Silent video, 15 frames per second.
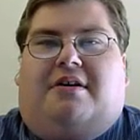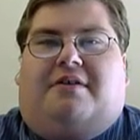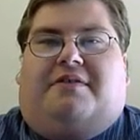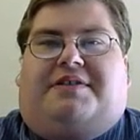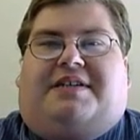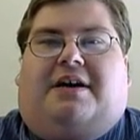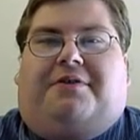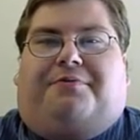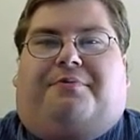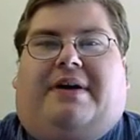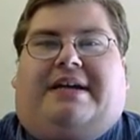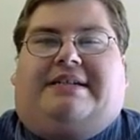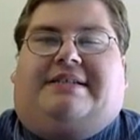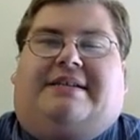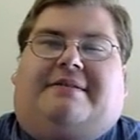The South
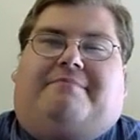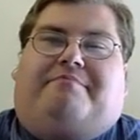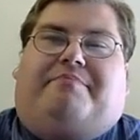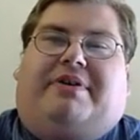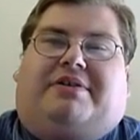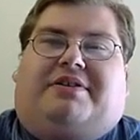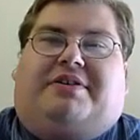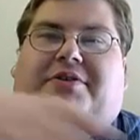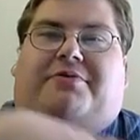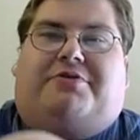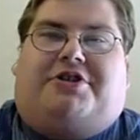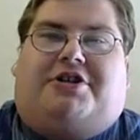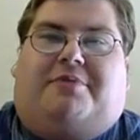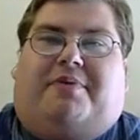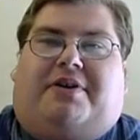raised it, built a new
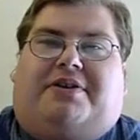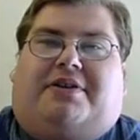ship on